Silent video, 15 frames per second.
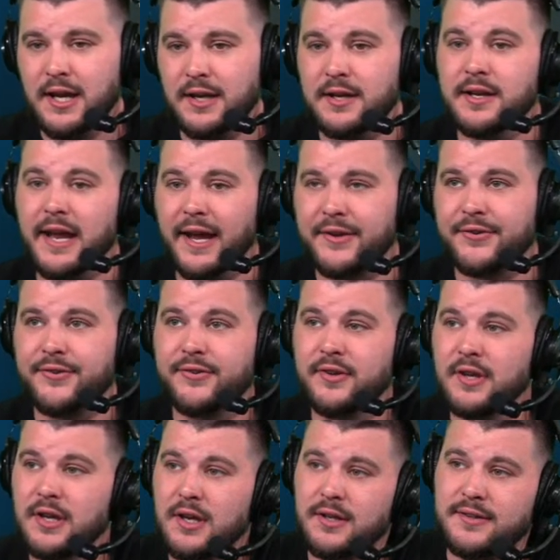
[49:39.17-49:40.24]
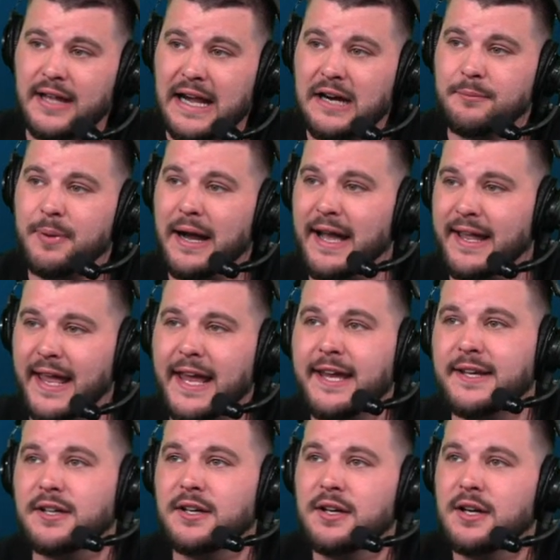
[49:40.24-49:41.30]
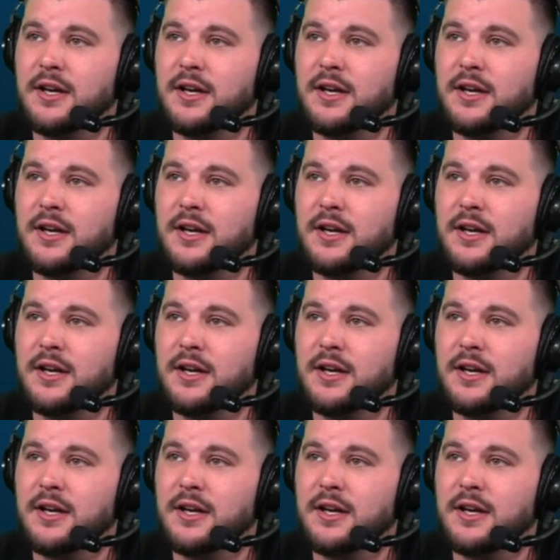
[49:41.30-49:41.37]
Knicks down by eight